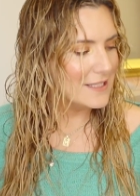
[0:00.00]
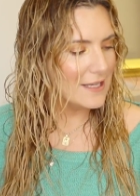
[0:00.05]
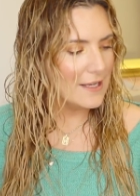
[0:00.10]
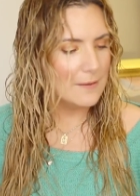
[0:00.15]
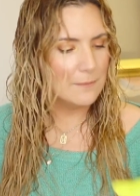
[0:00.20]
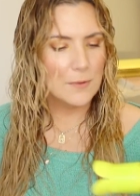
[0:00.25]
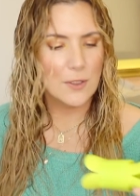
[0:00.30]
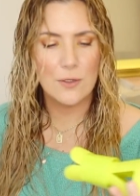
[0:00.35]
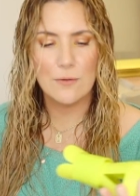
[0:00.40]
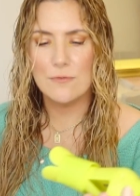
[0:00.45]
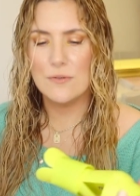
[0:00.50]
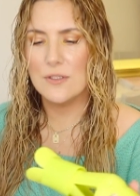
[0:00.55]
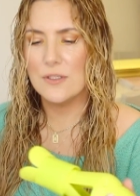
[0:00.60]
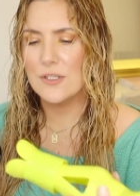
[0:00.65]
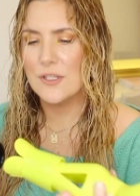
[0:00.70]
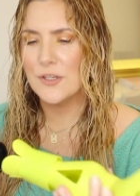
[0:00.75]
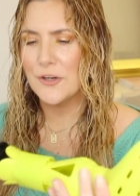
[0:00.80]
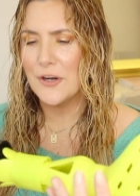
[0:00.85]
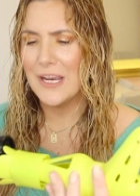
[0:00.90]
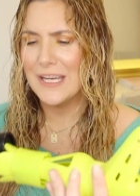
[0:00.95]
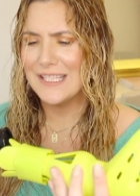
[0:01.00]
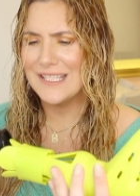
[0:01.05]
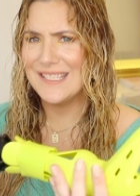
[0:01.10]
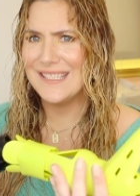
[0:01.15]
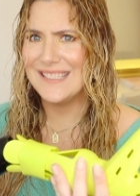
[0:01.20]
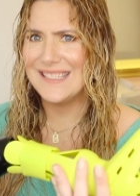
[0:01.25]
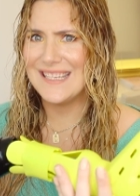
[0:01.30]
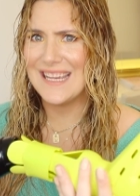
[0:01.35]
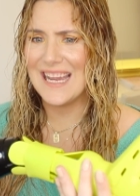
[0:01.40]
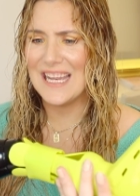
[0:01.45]
I am going to try
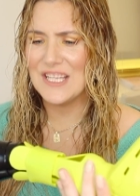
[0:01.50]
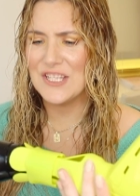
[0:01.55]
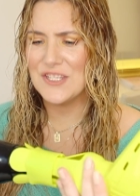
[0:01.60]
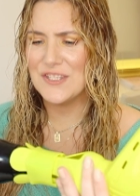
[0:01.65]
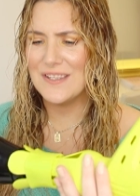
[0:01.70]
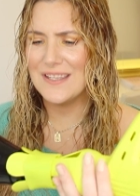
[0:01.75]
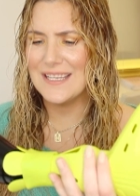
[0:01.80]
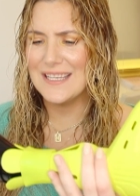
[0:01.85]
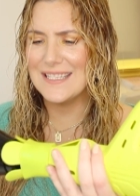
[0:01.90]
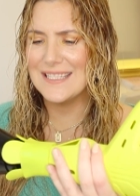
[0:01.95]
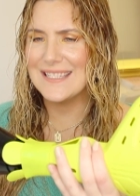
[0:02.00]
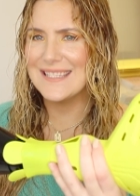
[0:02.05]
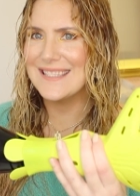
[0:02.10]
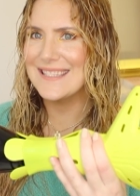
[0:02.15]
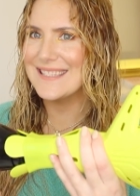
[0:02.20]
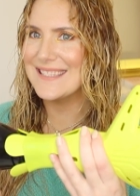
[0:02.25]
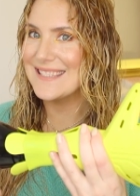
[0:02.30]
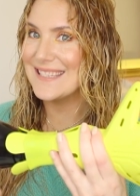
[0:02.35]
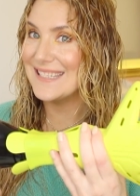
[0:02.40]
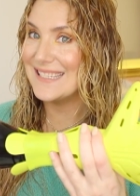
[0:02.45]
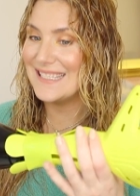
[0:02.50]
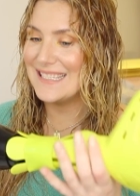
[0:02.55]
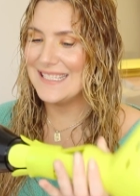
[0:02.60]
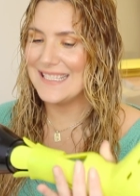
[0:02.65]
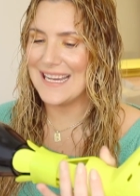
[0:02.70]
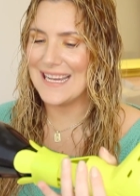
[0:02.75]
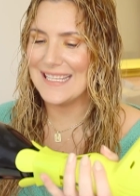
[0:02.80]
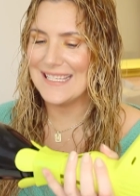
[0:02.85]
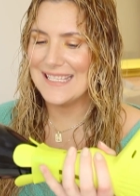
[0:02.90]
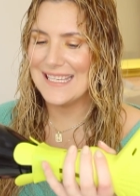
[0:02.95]
to attach this.
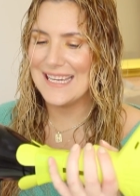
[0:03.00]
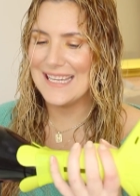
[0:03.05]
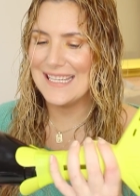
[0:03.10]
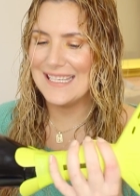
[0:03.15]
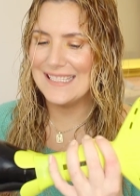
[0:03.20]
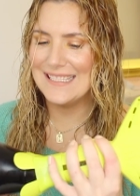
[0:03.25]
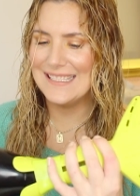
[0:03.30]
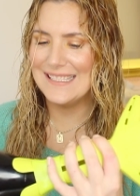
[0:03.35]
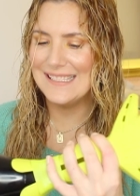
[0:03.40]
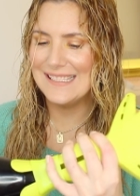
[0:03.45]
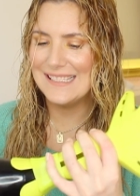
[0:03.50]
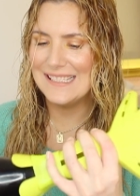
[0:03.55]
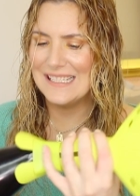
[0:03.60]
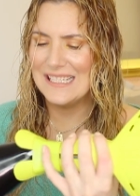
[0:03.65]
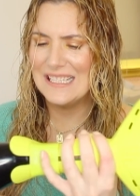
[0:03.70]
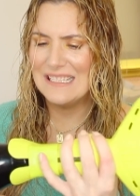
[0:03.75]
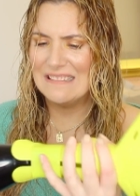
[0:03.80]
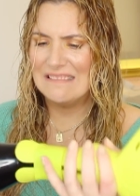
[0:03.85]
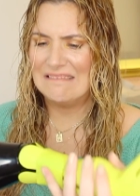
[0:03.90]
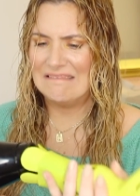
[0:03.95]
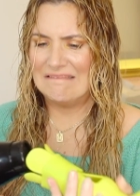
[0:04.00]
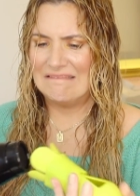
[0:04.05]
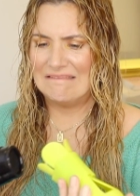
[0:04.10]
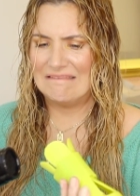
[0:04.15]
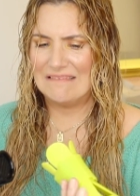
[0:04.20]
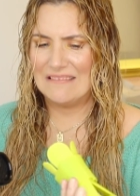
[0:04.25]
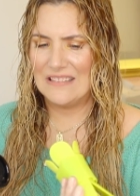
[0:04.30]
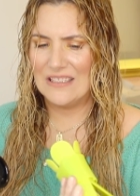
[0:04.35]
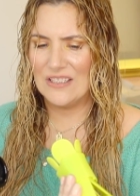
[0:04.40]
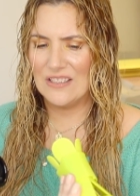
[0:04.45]
Ta-ta.
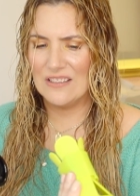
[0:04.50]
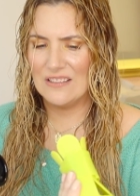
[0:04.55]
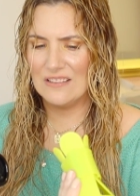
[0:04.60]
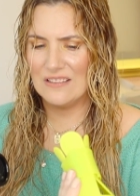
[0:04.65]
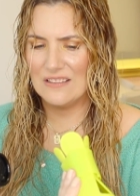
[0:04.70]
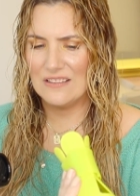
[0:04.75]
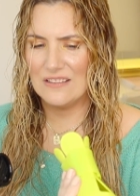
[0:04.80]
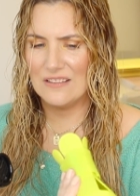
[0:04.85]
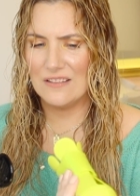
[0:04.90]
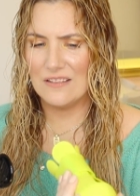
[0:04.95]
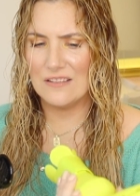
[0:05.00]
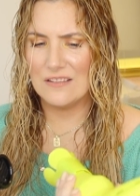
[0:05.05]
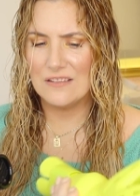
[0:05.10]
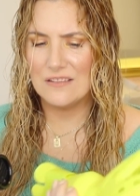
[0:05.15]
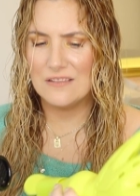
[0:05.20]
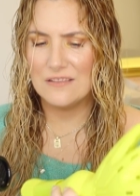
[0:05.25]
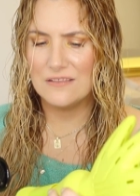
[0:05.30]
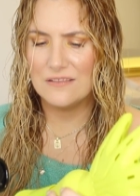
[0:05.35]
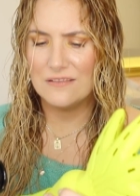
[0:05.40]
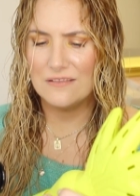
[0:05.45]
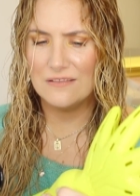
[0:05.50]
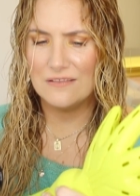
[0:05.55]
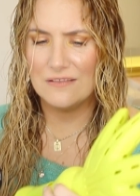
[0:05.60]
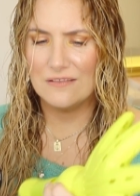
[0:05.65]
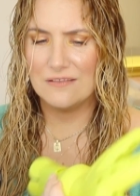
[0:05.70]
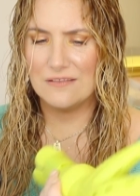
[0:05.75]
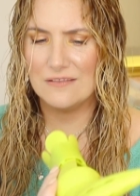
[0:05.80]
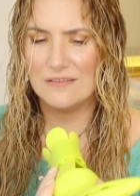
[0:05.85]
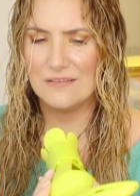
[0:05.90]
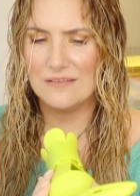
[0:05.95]

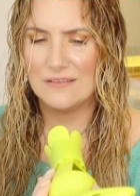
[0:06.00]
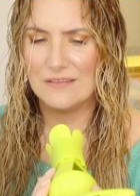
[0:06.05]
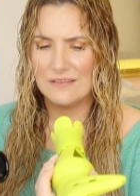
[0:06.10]
Uh-oh.